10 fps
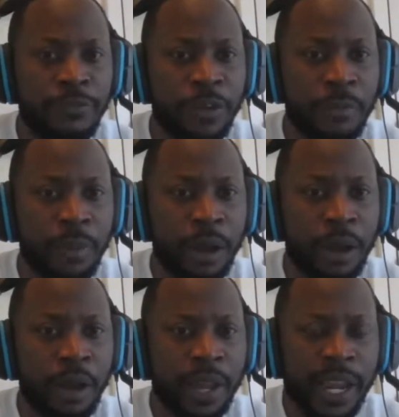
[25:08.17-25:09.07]

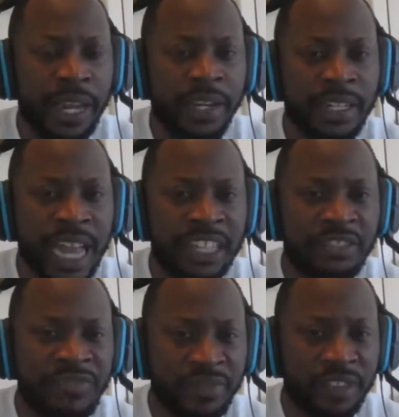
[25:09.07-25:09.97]
football in the
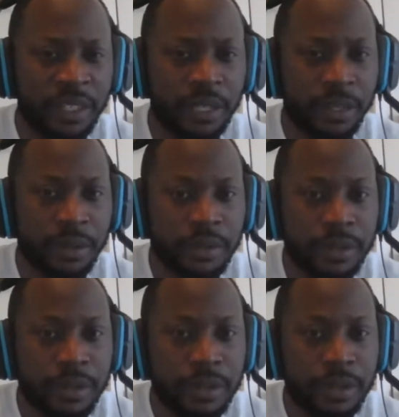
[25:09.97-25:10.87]
last 50 years.